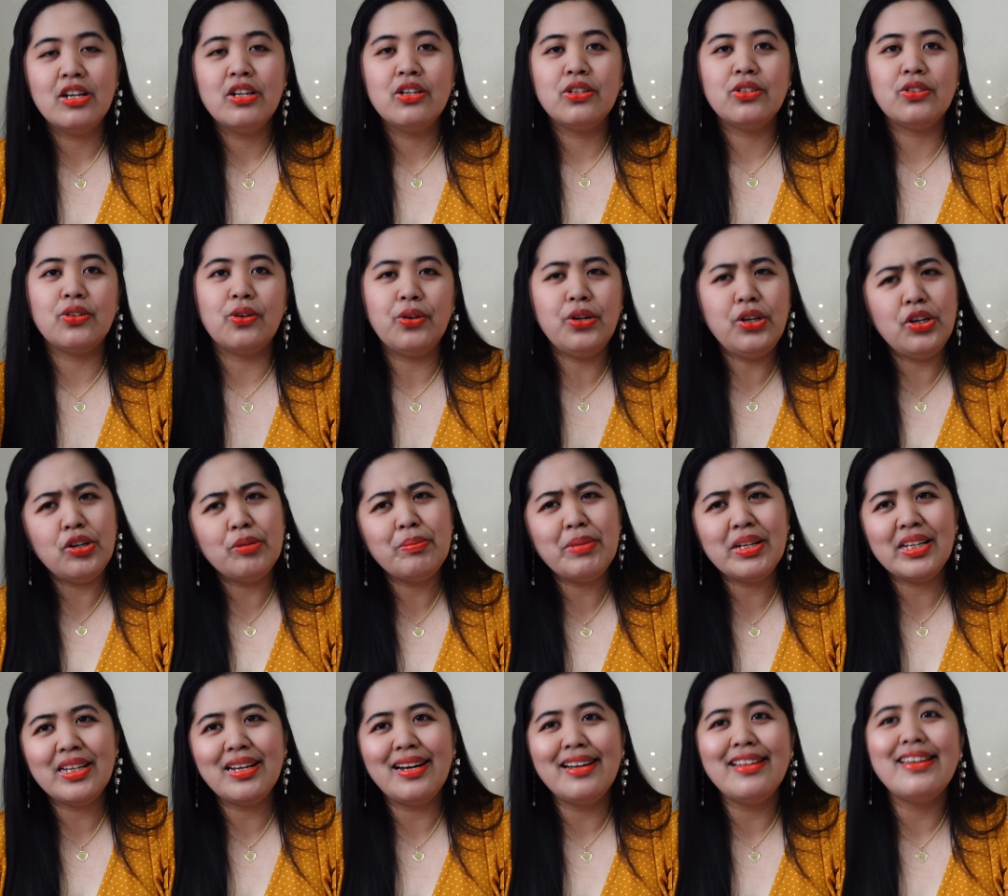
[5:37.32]
So
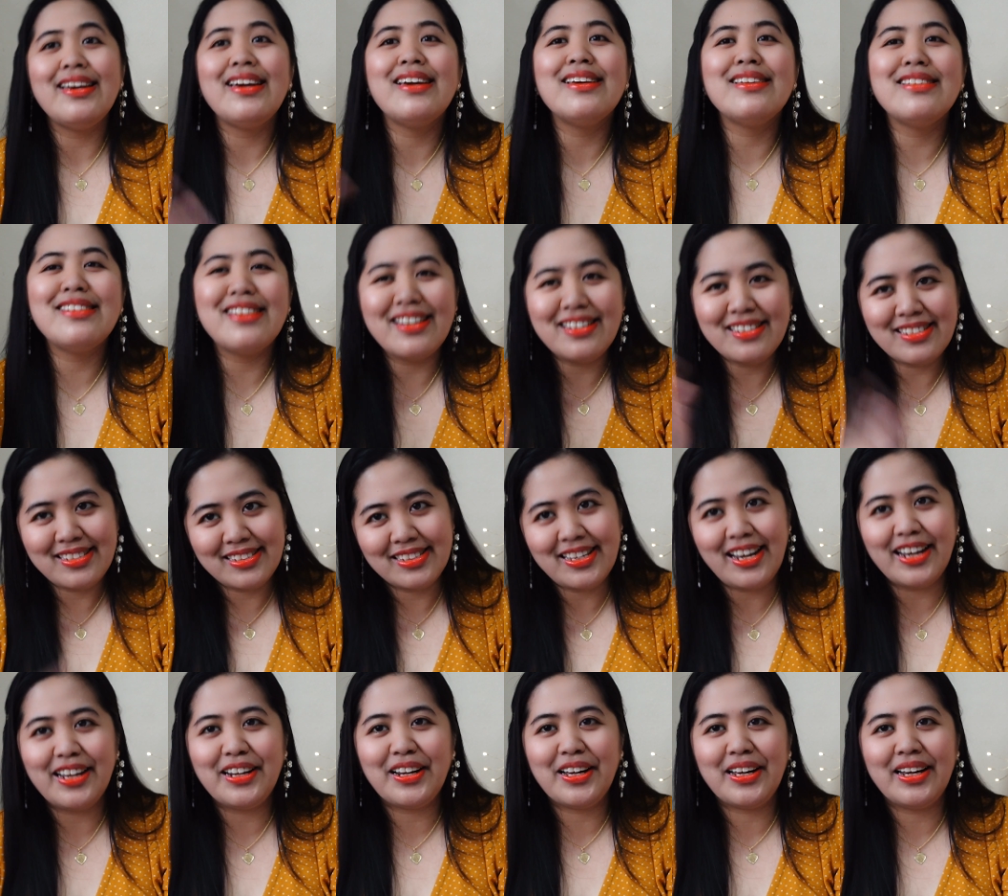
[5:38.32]
human gut is
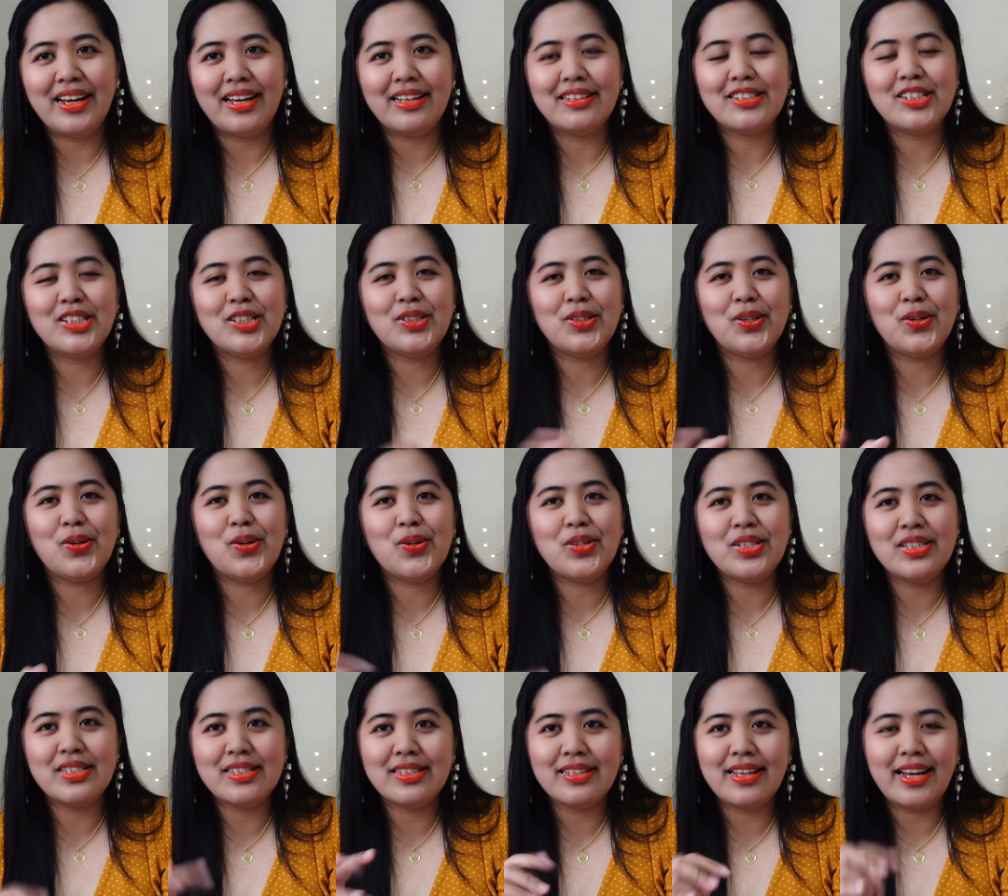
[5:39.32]
inside again. So
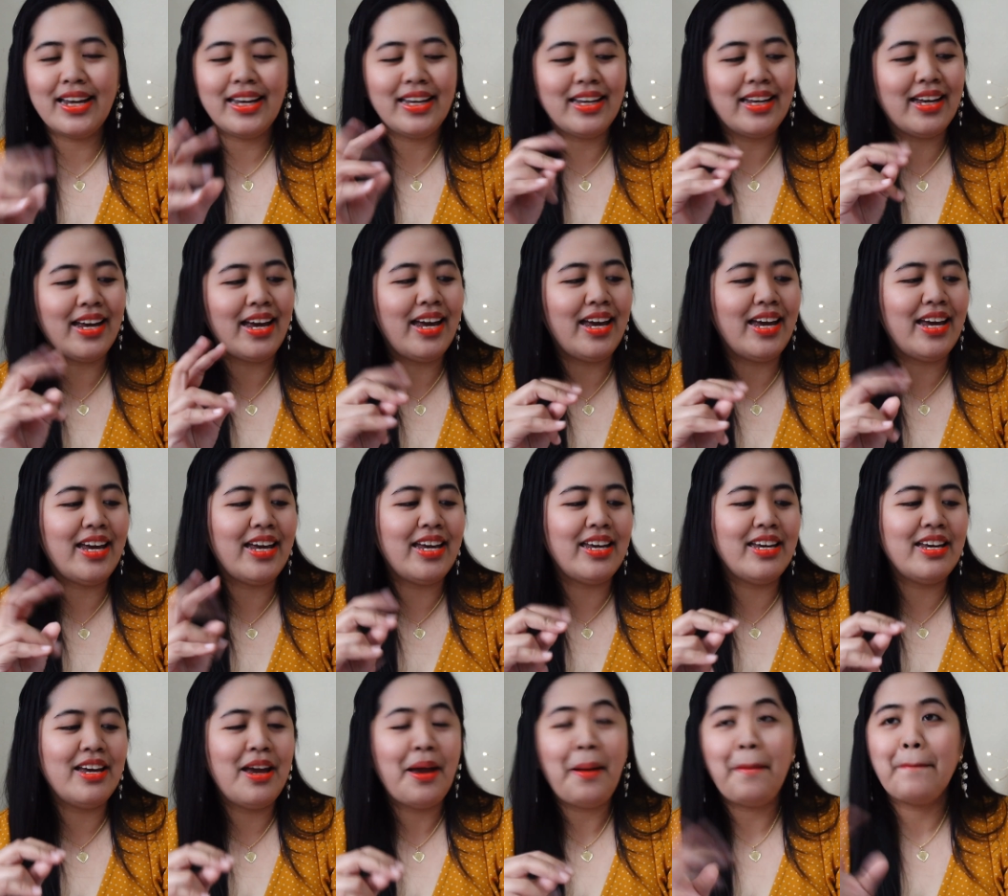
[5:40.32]
it's like
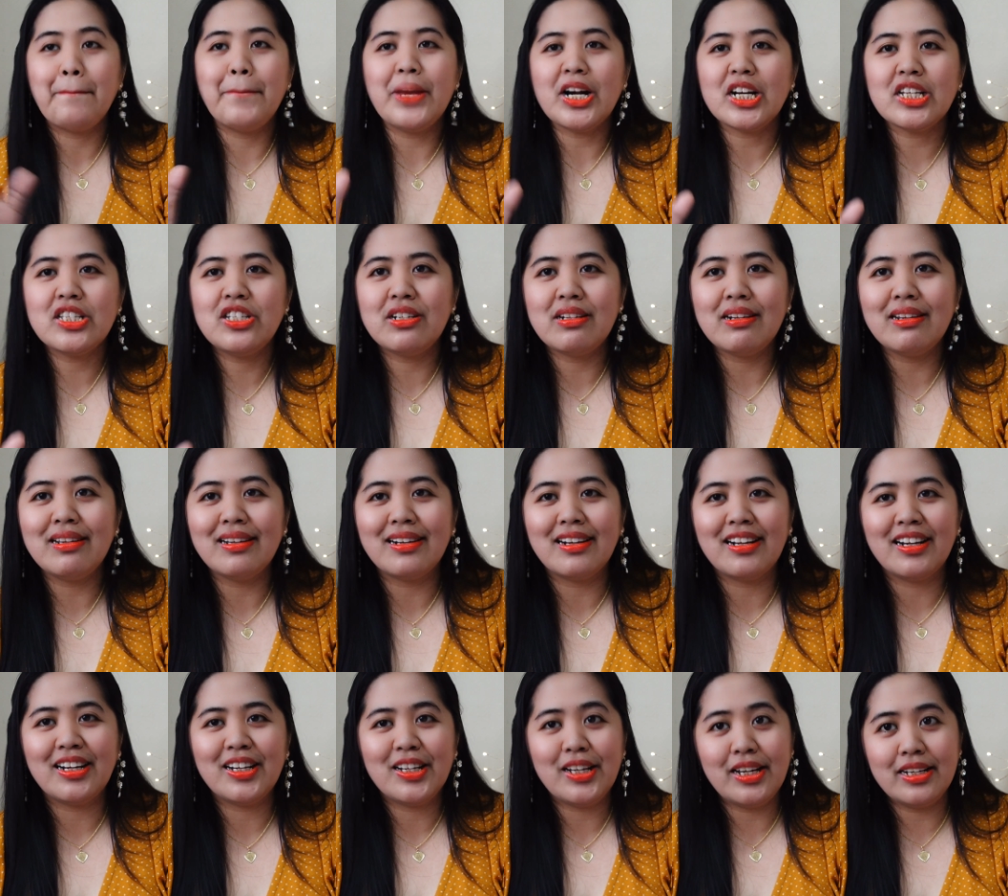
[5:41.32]
a
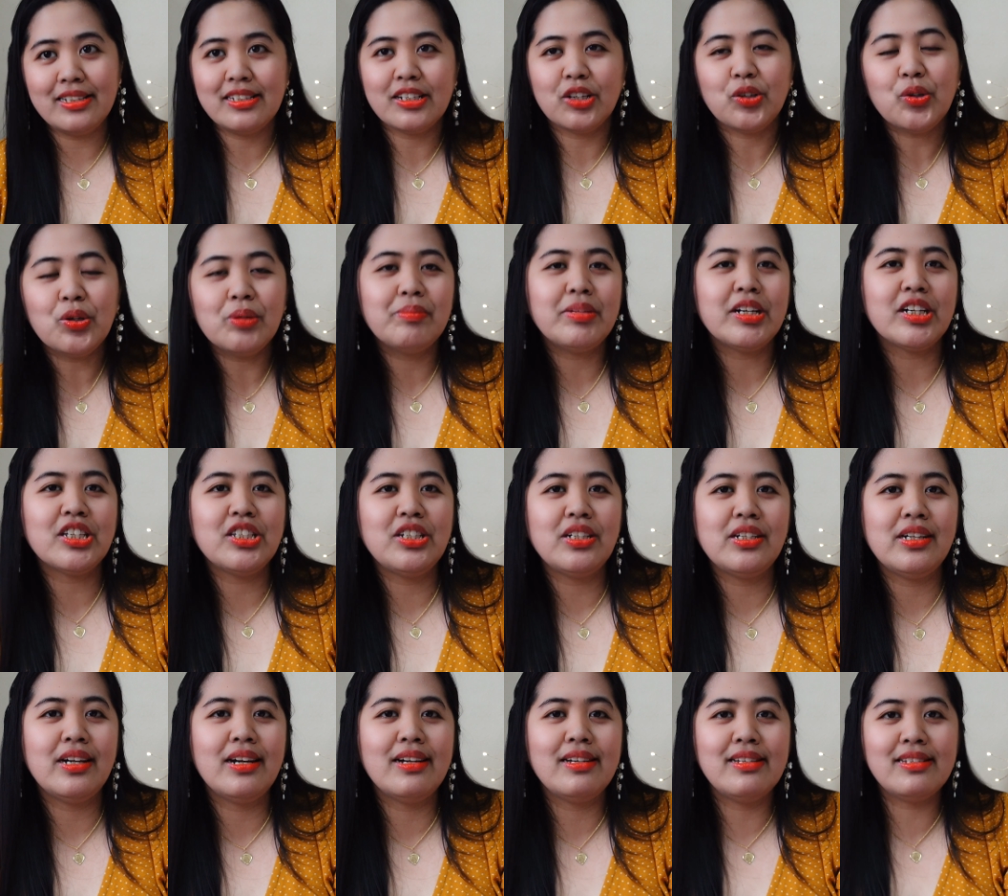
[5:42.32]
bacteria, it's a good
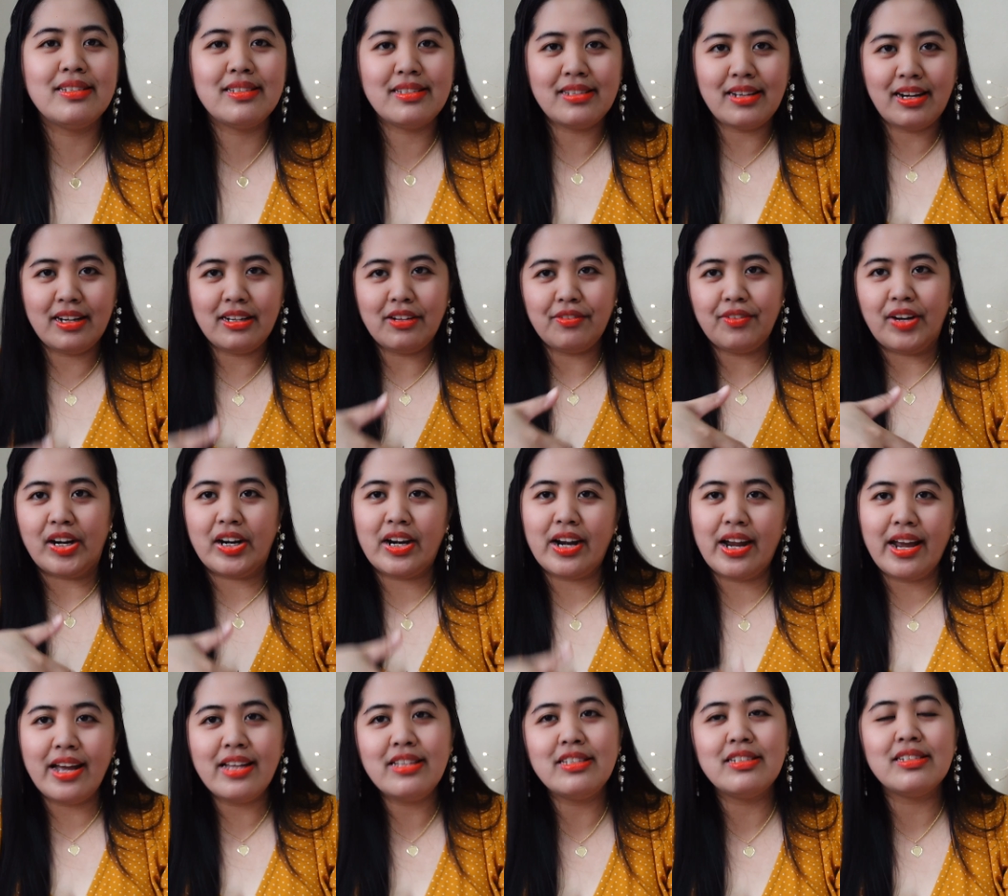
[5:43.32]
bacteria inside of our
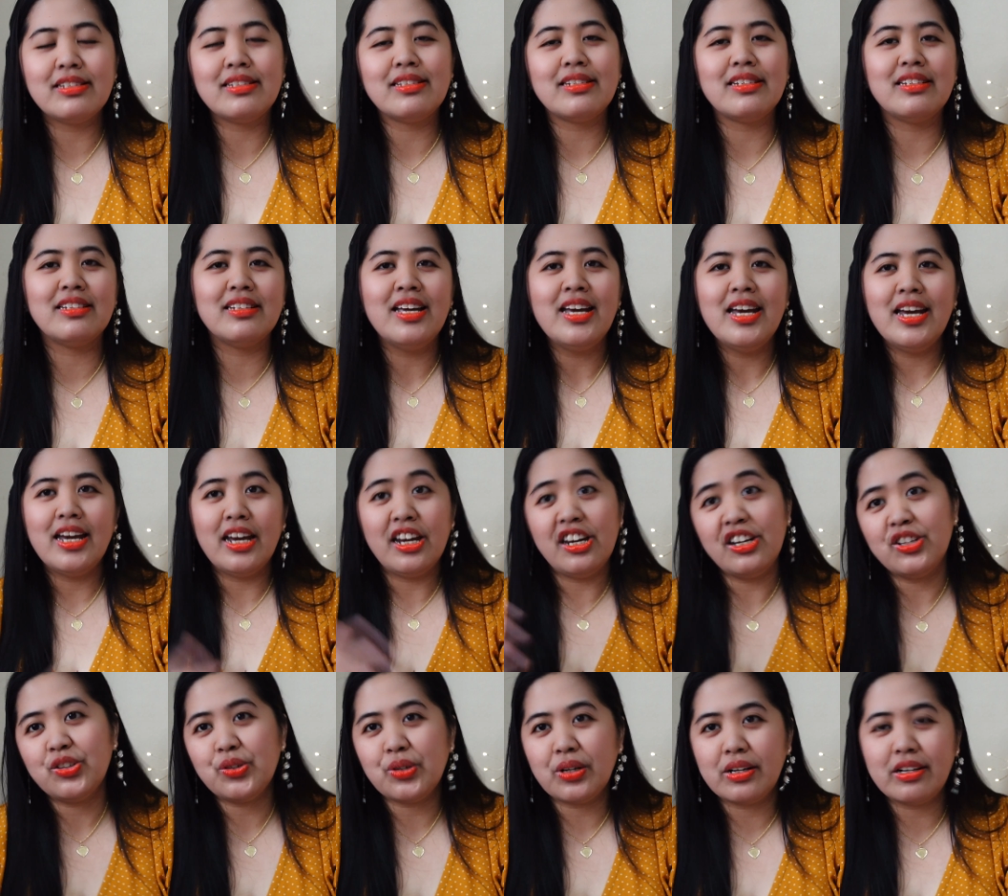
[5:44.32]
intestine
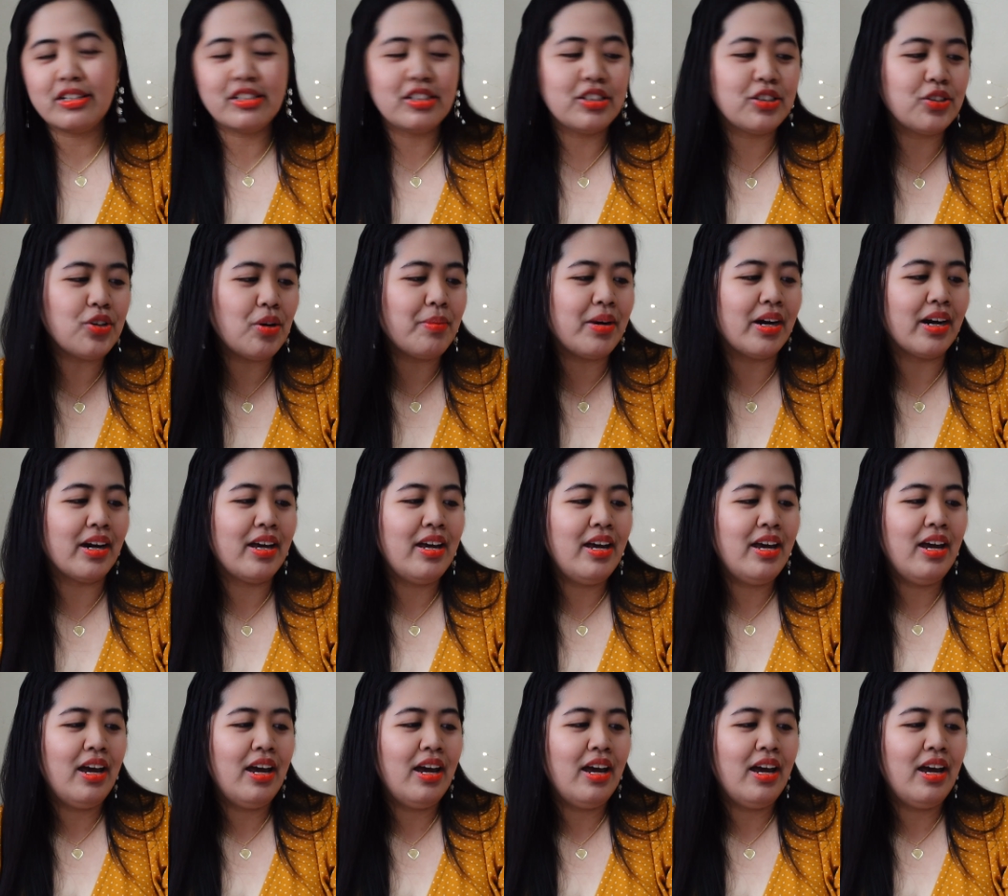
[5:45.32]
and to our stomach.